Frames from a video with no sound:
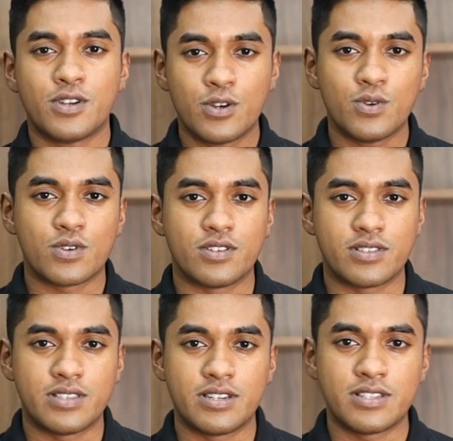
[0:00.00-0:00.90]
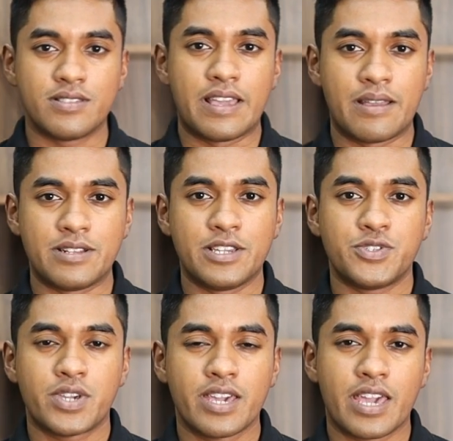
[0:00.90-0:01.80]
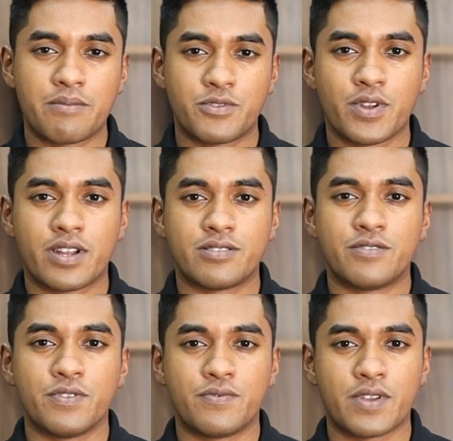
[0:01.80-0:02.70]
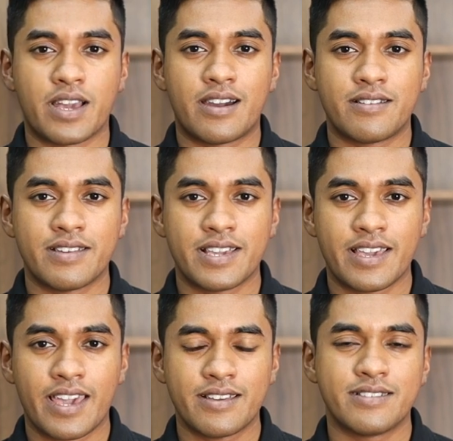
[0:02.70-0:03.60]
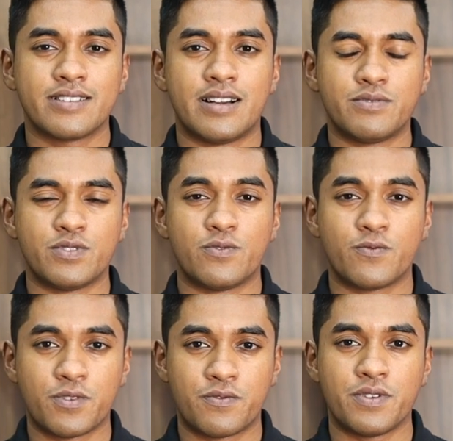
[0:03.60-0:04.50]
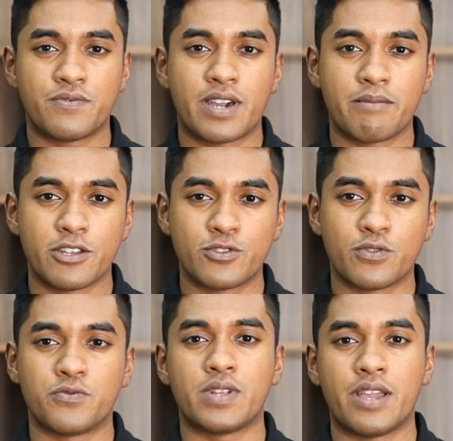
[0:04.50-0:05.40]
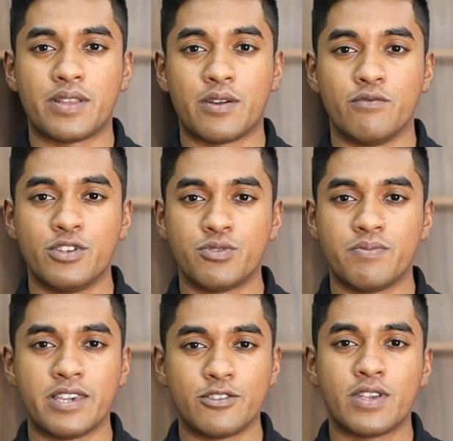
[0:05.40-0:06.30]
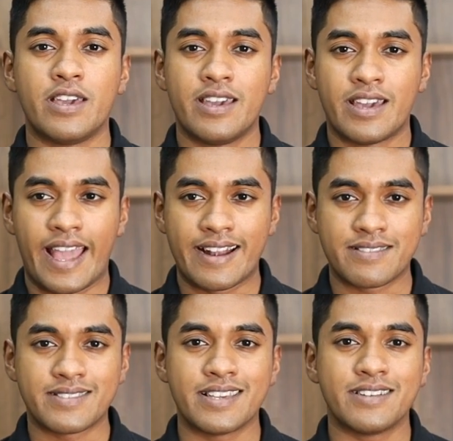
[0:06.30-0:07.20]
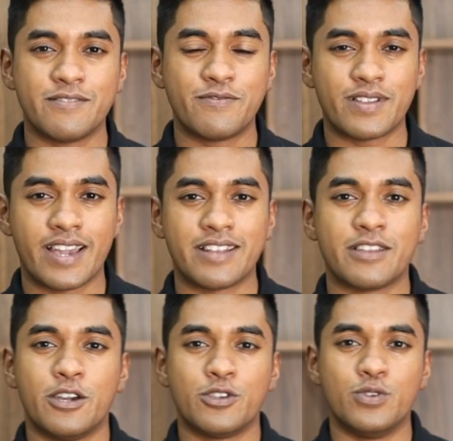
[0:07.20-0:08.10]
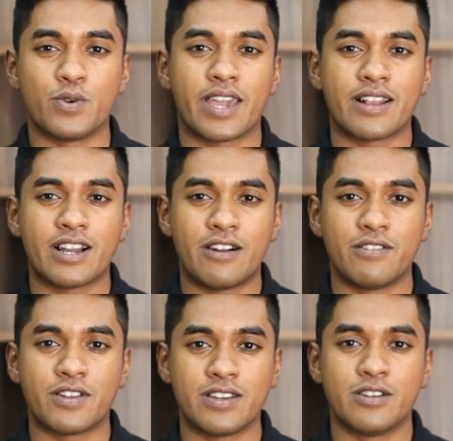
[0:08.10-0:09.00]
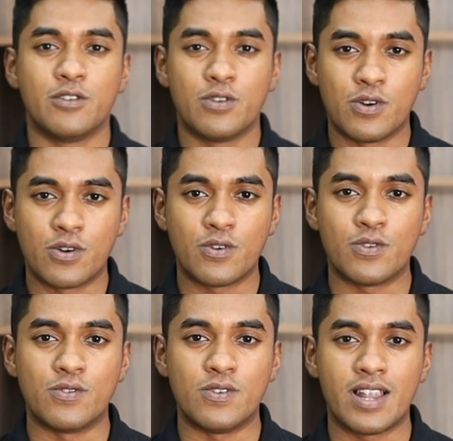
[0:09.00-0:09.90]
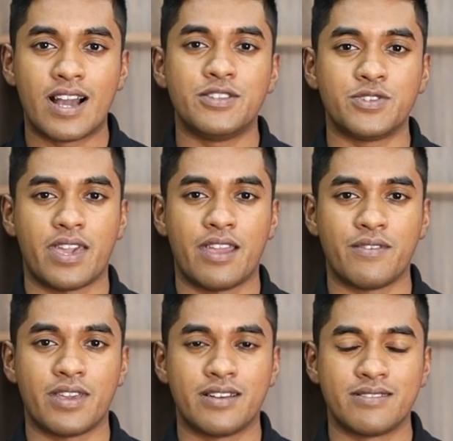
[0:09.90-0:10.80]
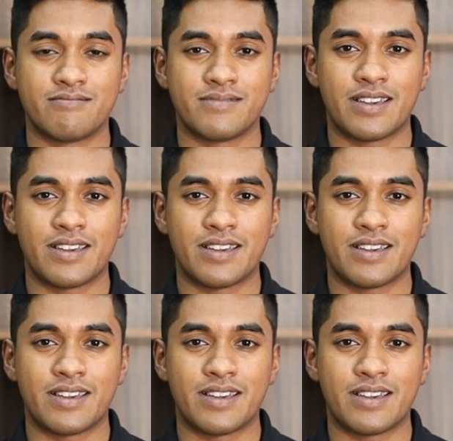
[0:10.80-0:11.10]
So the uh, D J I M three fifty R T K comes with fifty-five minutes of flight time, which means at a single flight you can cover a large area